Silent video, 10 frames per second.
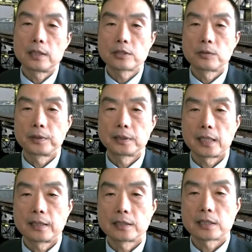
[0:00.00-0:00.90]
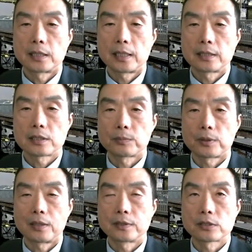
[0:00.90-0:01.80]
superintendents and heads of
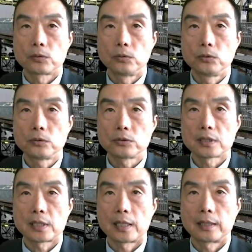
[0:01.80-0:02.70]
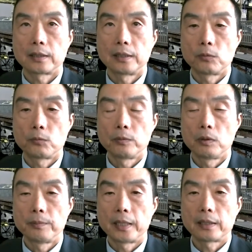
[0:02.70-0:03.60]
private schools that you know we will
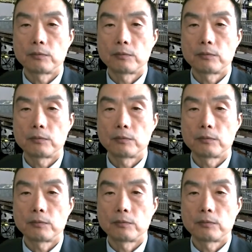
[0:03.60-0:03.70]
make